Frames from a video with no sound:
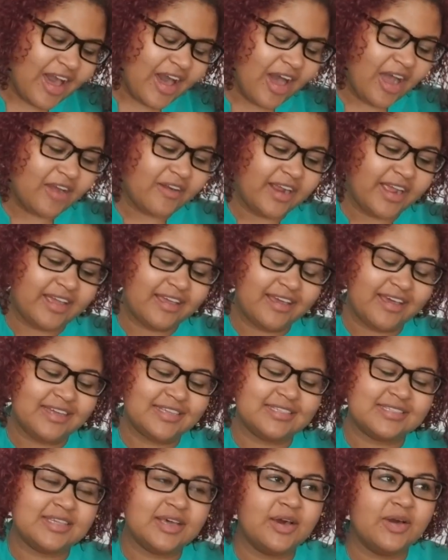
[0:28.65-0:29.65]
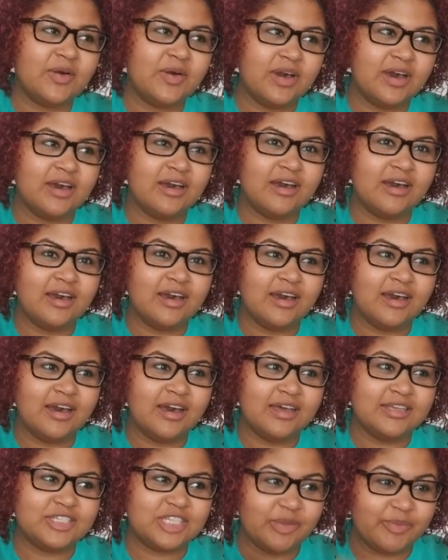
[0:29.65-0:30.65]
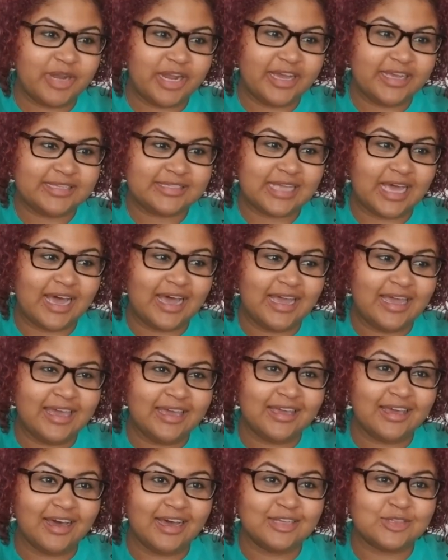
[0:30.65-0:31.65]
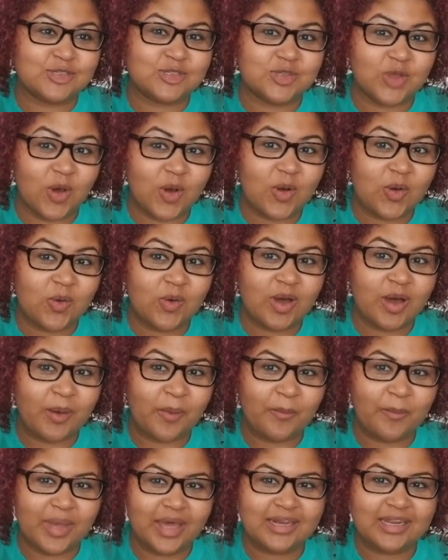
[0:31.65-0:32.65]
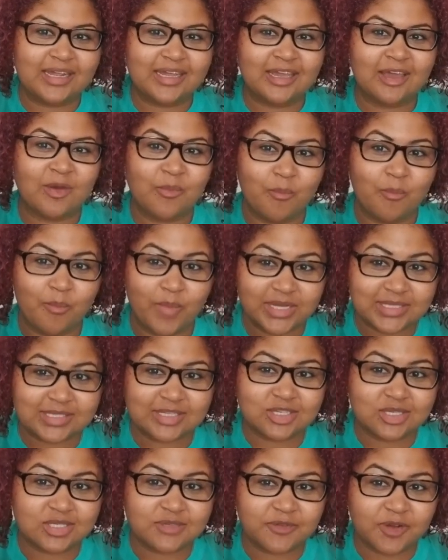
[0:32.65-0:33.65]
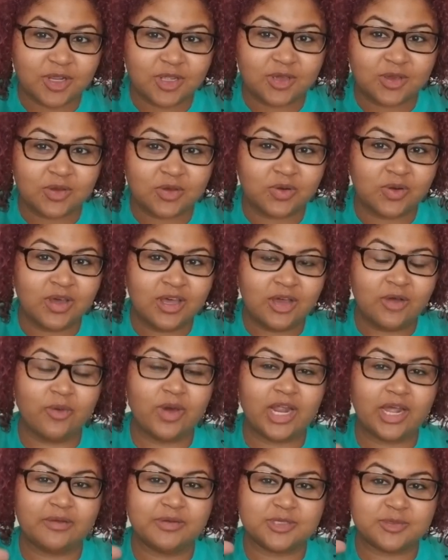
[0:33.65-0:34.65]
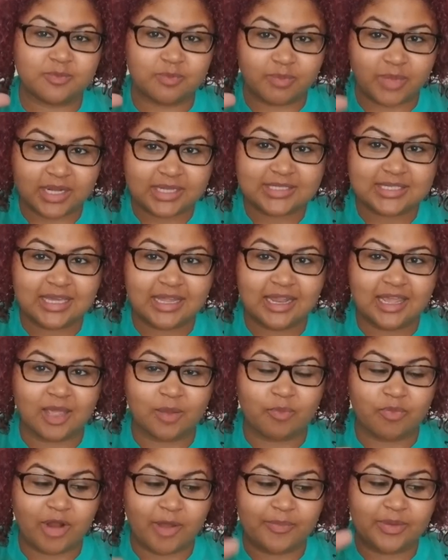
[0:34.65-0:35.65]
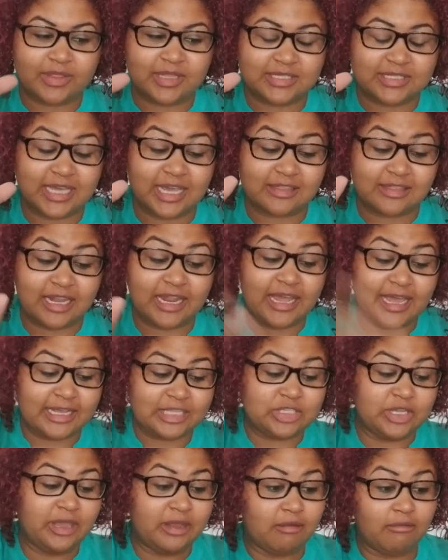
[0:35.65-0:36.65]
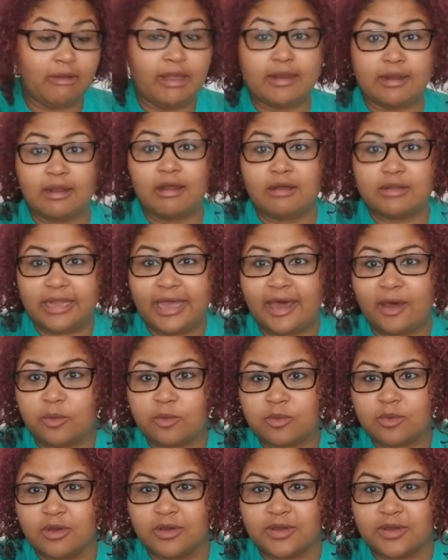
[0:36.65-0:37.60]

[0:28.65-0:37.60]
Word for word: All right guys, so Geminis, I got so many messages for you when I was meditating and prepping the deck that I actually had to write it all down,